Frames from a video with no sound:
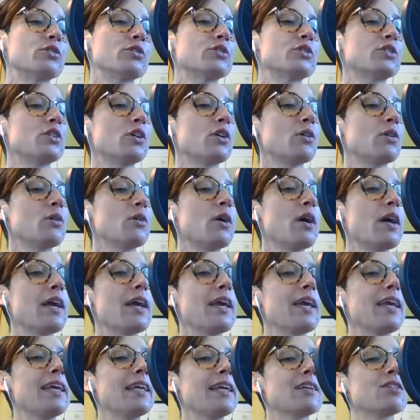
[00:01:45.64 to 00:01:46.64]
So,
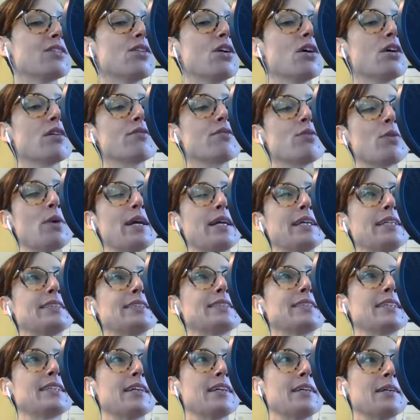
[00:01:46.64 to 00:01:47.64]
in a lot of
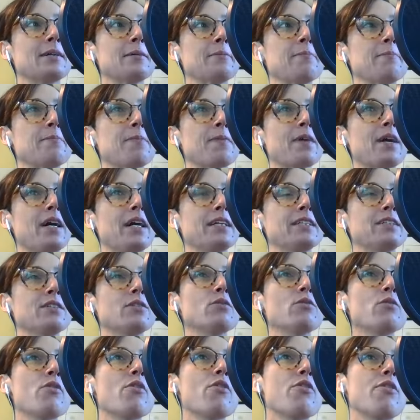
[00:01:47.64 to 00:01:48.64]
ways, um, I
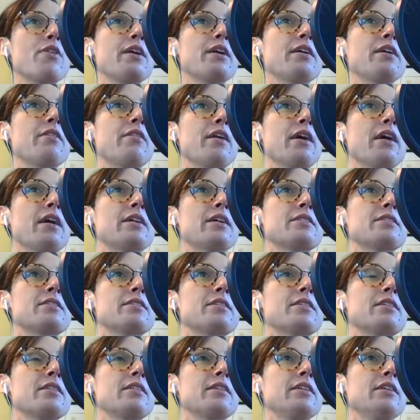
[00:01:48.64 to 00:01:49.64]
don't think that,
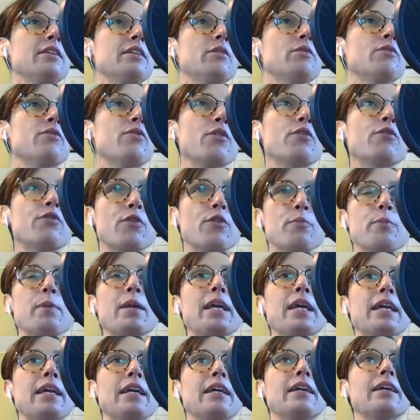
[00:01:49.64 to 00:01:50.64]
you know, for, for
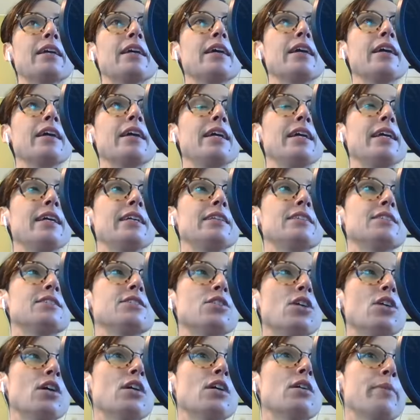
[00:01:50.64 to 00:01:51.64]
me, it's
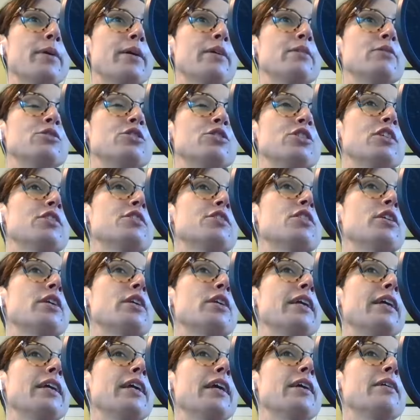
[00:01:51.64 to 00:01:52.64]
not about just
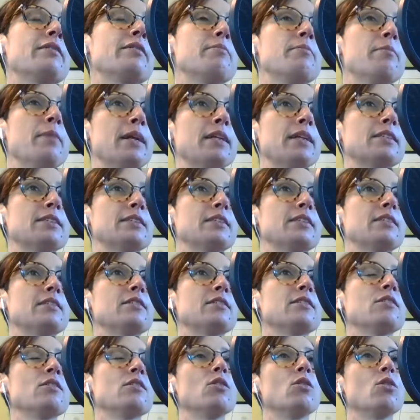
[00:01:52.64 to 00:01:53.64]
looking at
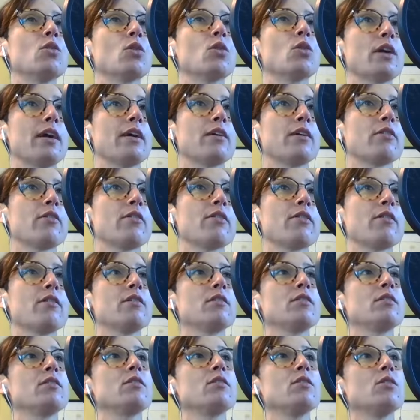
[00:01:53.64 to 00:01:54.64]
medicine or health
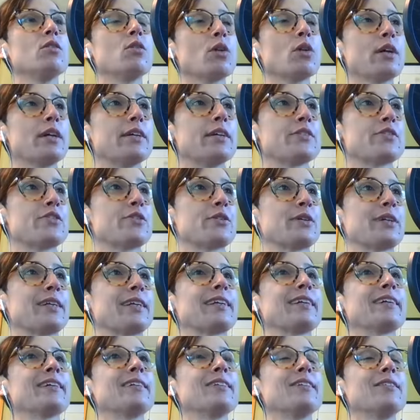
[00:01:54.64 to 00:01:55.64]
or
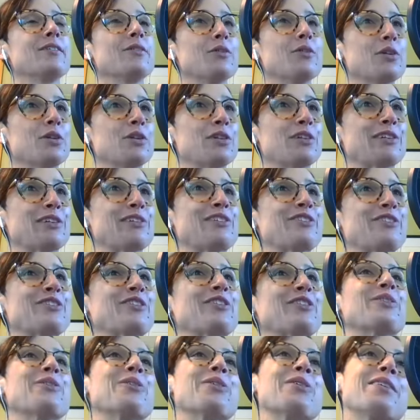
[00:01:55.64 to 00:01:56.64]
history or
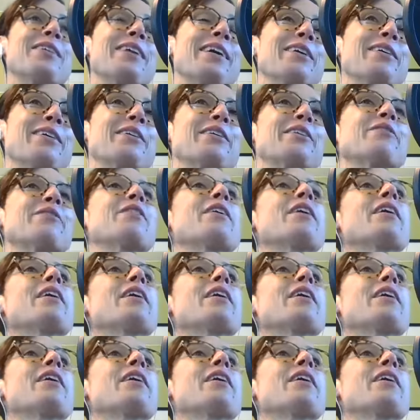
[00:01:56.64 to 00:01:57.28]
literature or narrative,